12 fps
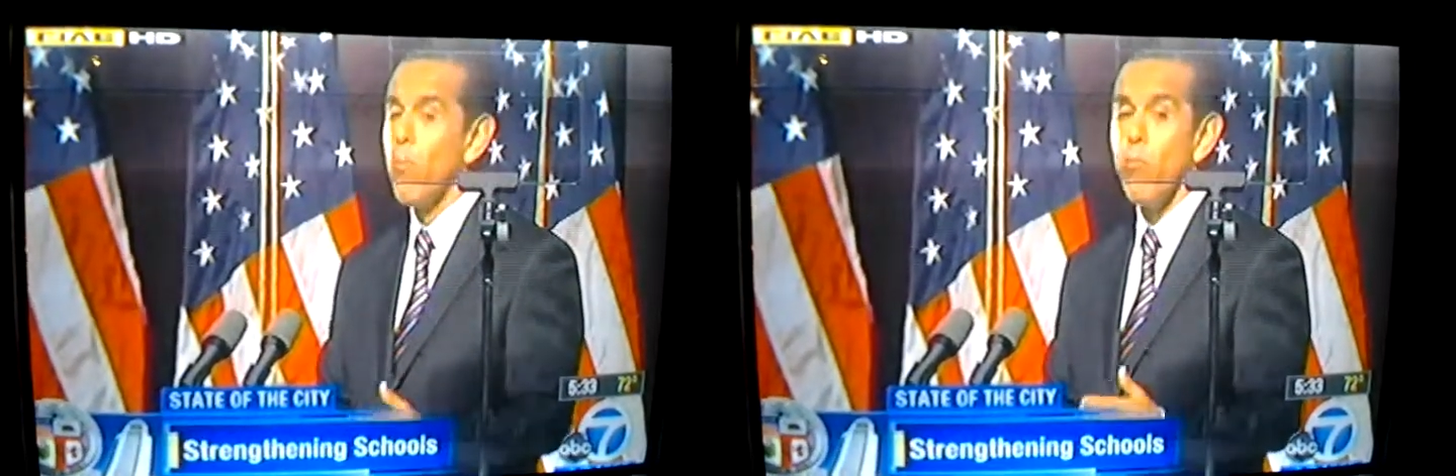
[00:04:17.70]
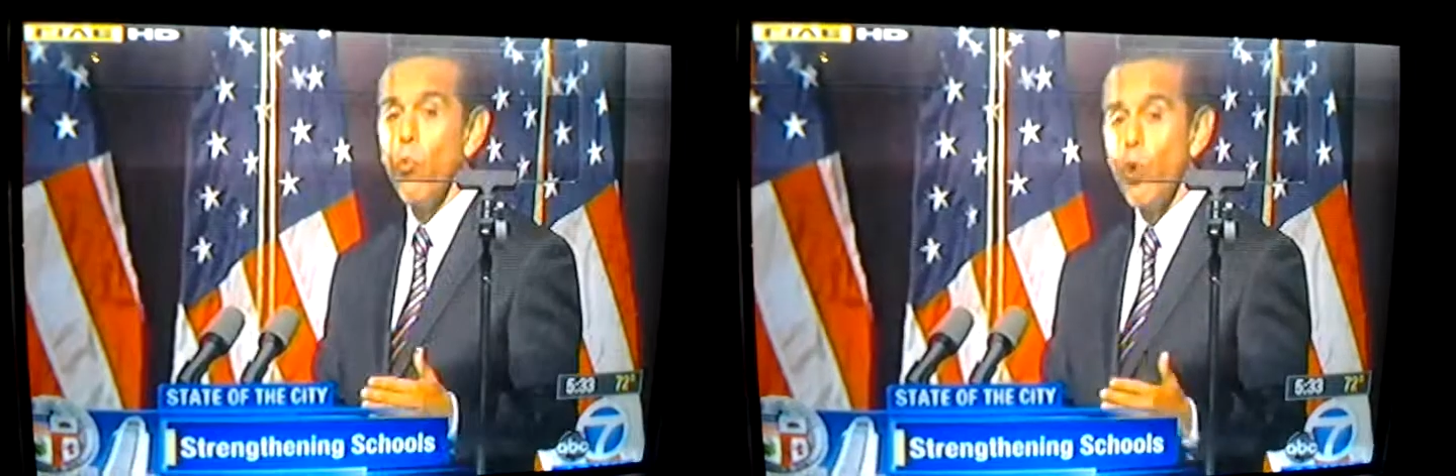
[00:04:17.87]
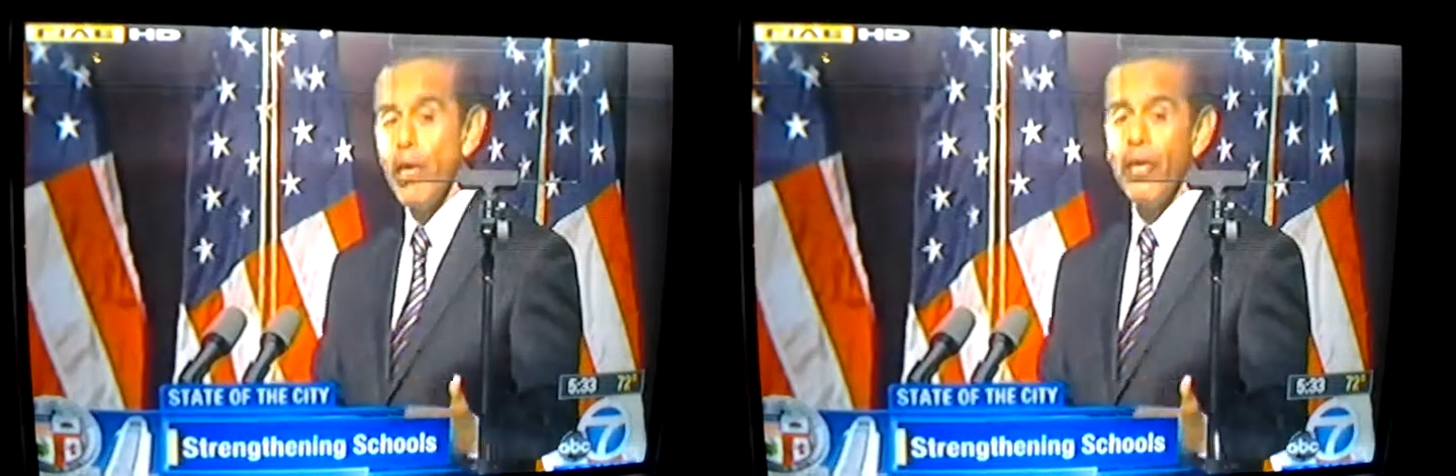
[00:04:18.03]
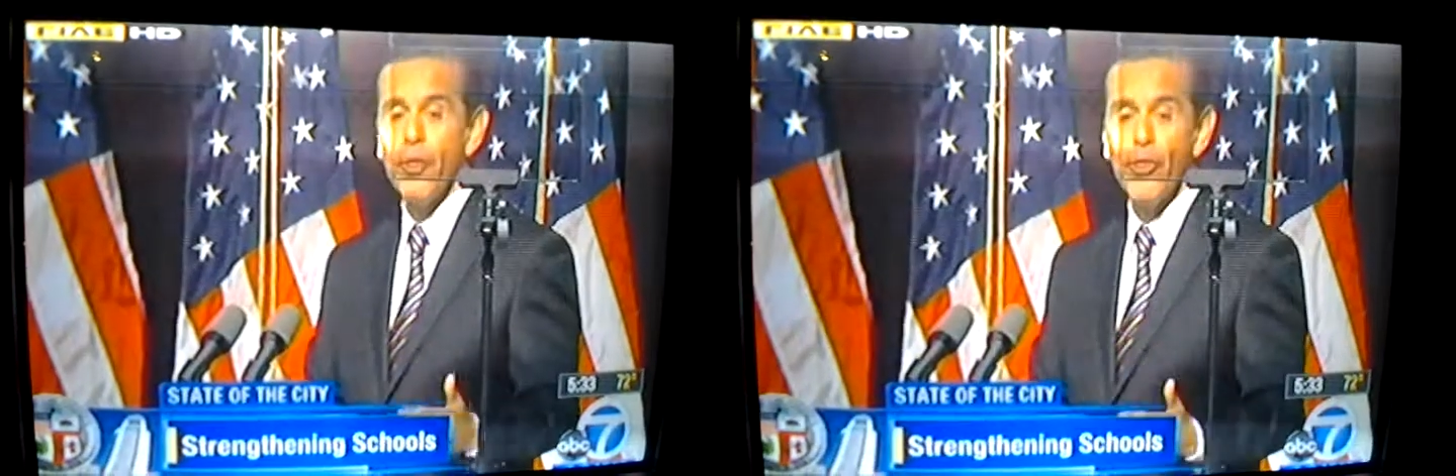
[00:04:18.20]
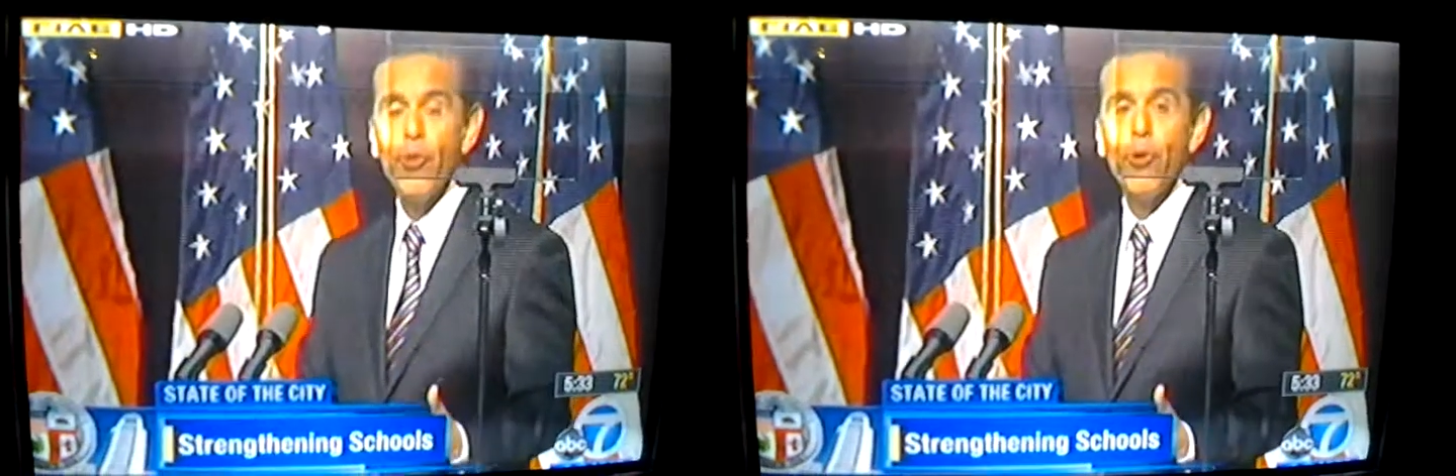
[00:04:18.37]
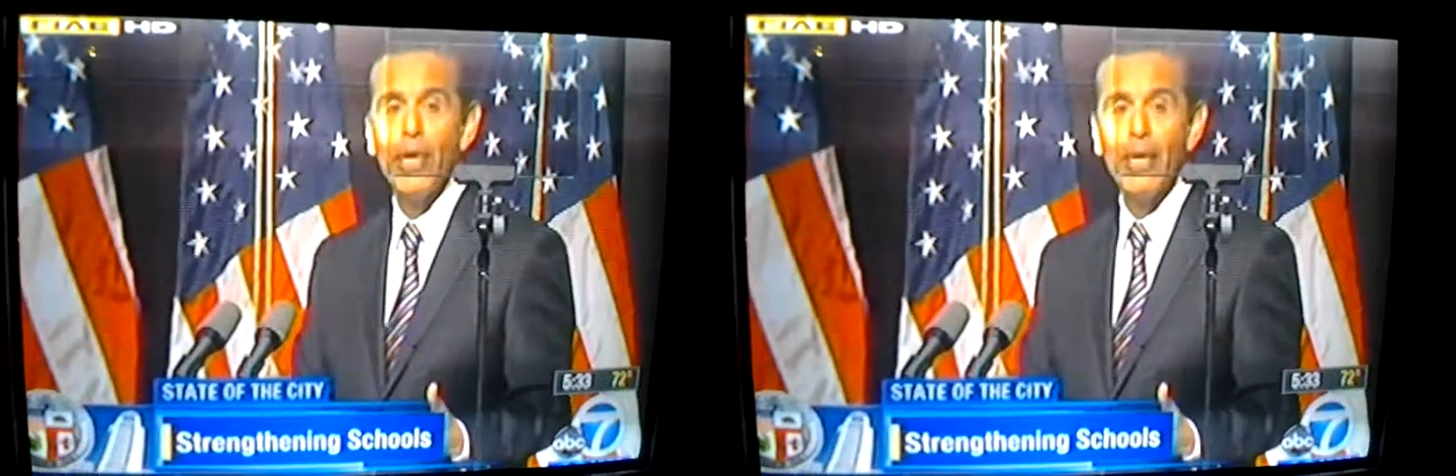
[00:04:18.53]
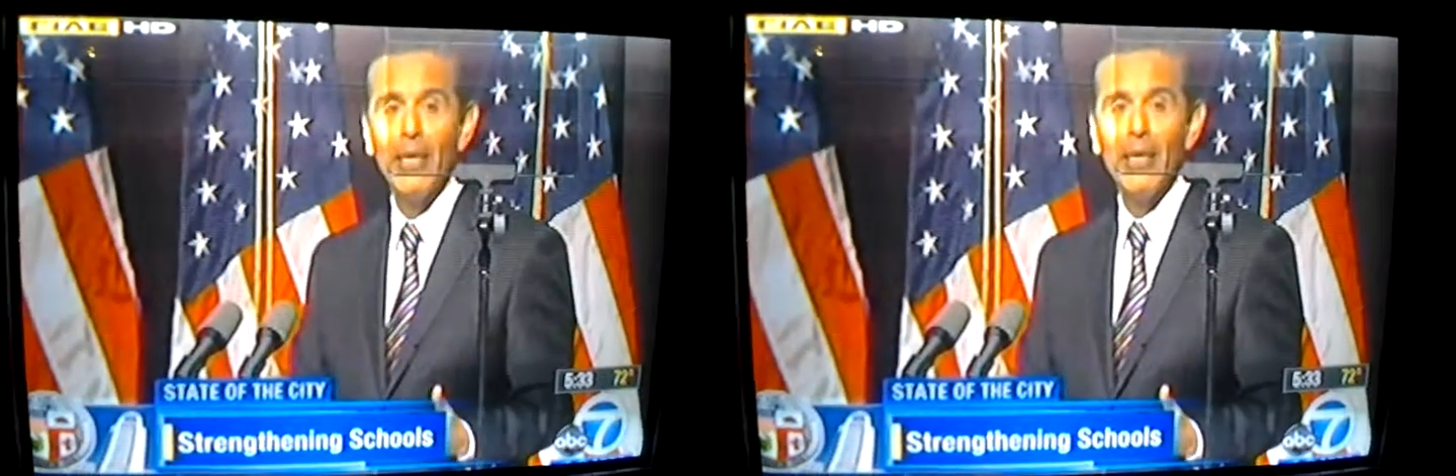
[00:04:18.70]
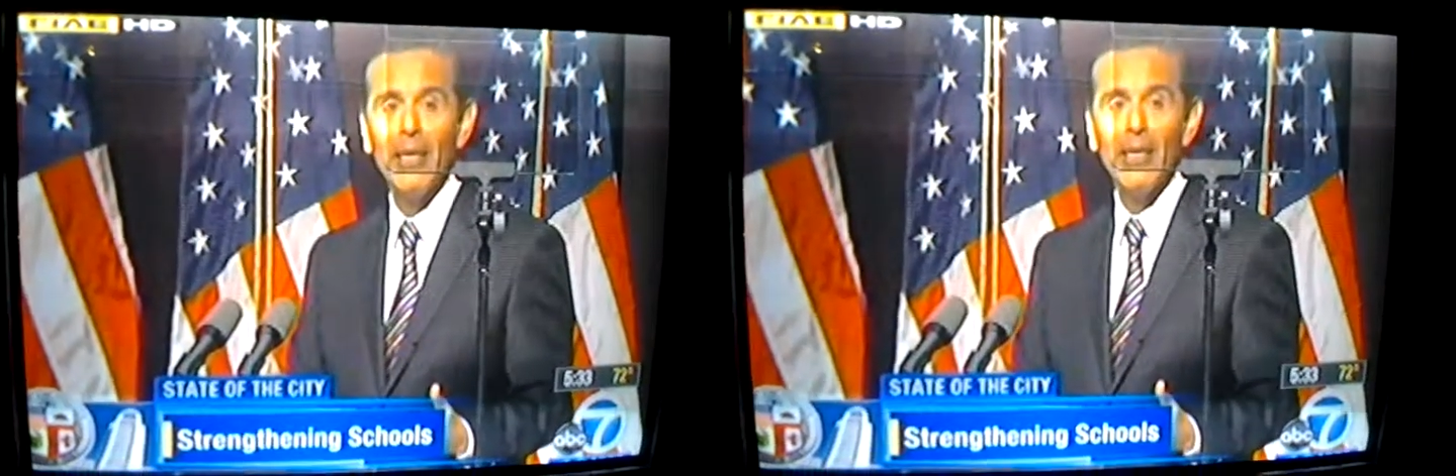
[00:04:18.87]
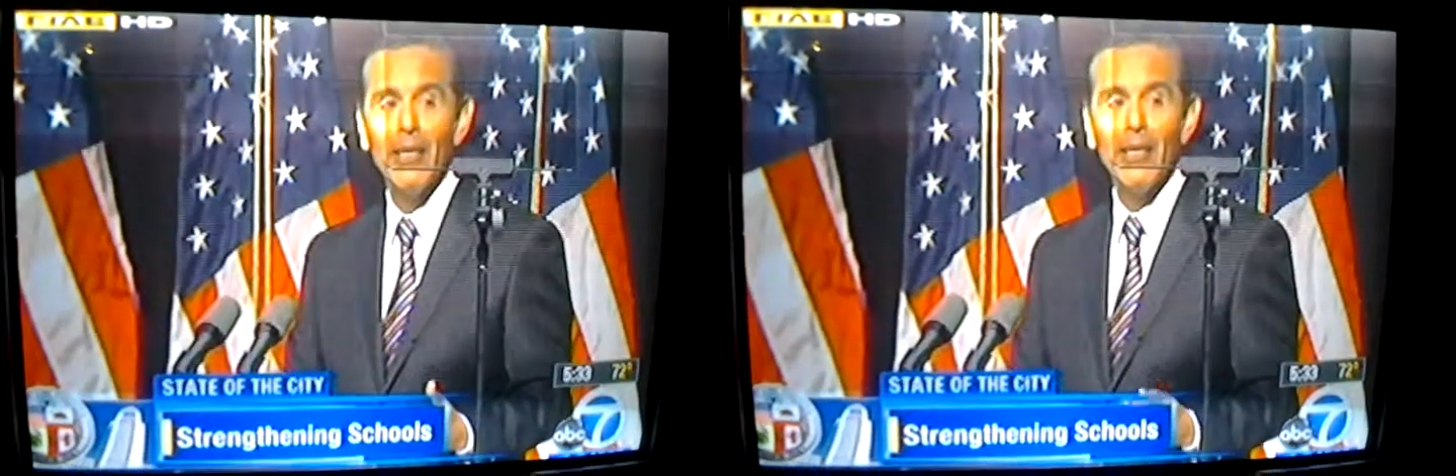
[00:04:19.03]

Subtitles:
from 1 in 3